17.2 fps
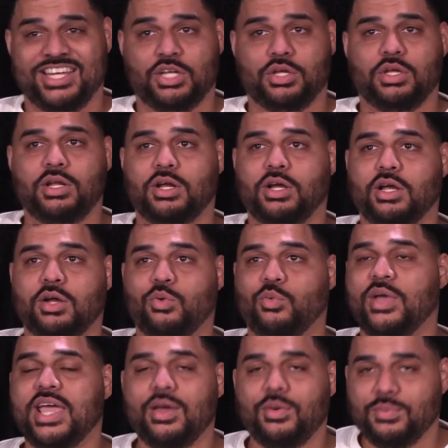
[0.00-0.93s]
You know,
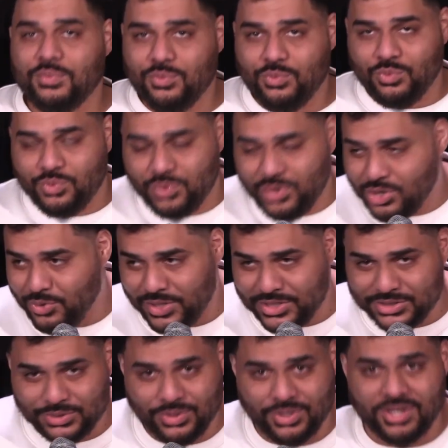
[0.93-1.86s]
we have real
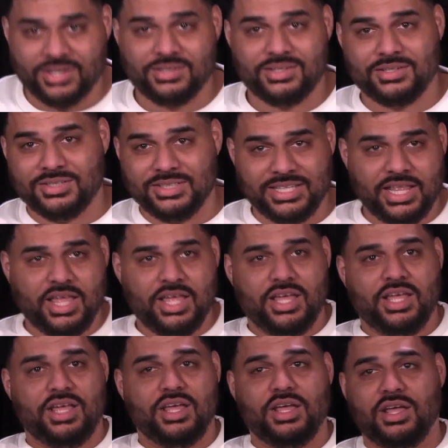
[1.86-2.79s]
quick story.
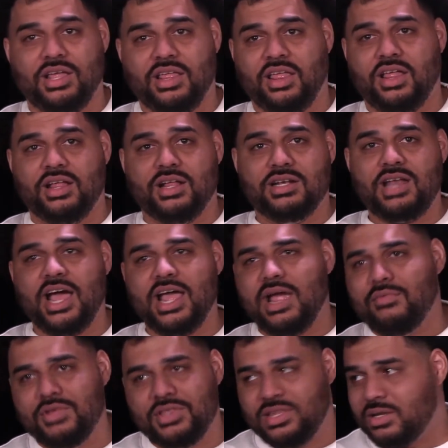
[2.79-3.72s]
Not
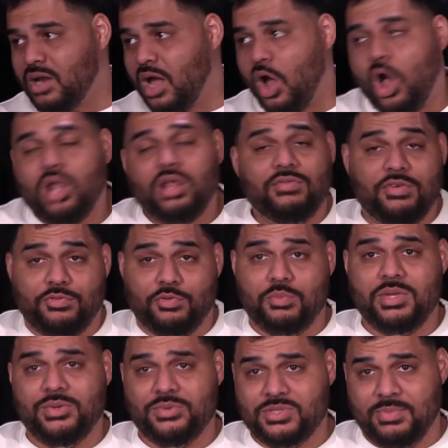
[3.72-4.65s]
all of it for
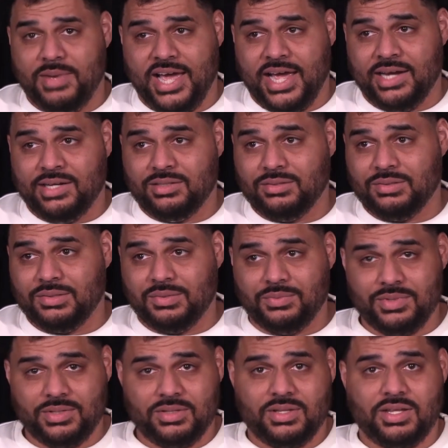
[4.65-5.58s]
me was bad.
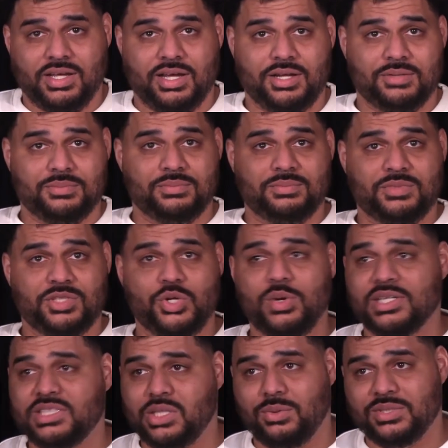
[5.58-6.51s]
The
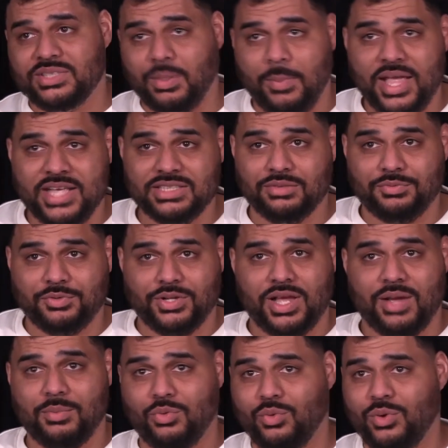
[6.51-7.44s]
USO was amazing for
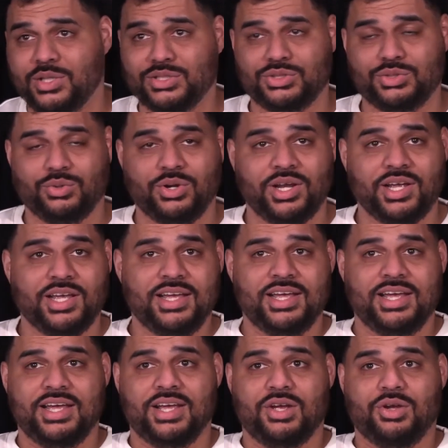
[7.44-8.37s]
that. But one story,
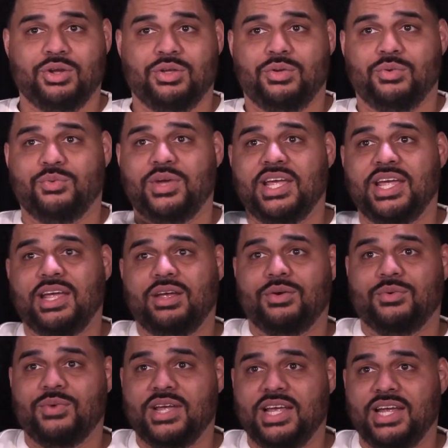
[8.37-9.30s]

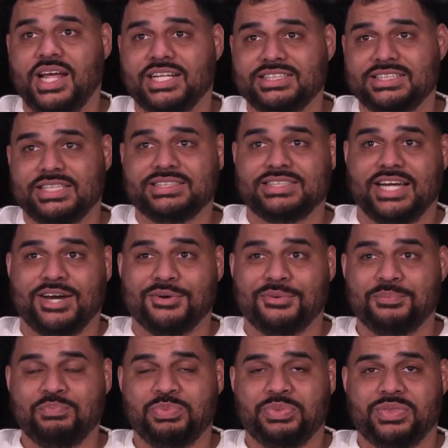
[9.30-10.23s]
we got sent
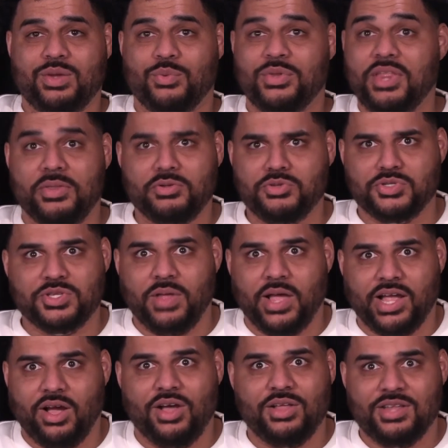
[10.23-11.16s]
out. And we thought this was
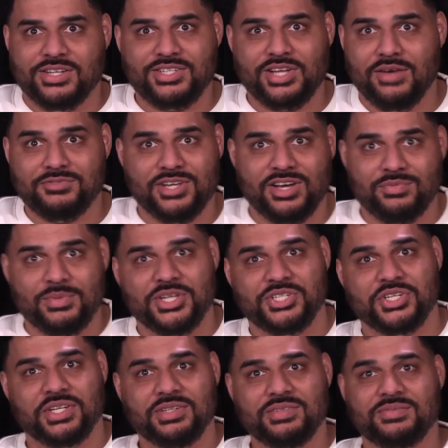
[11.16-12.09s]
like a tough
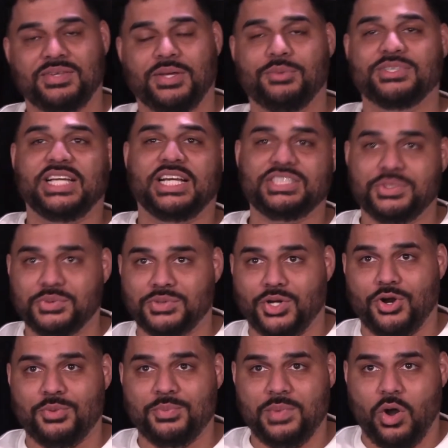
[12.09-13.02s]
mission. It was actually with
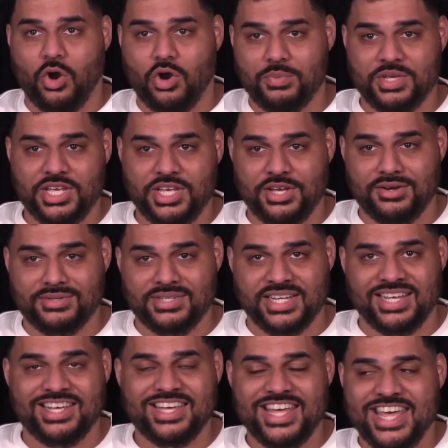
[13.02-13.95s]
Army
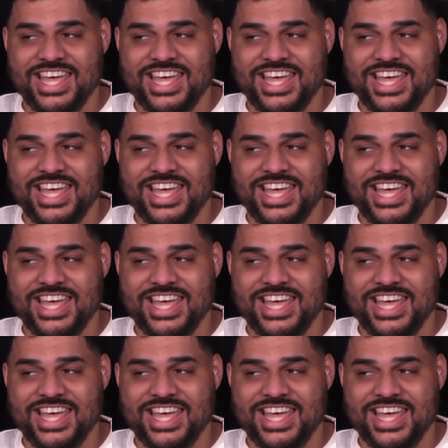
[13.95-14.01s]
EOD.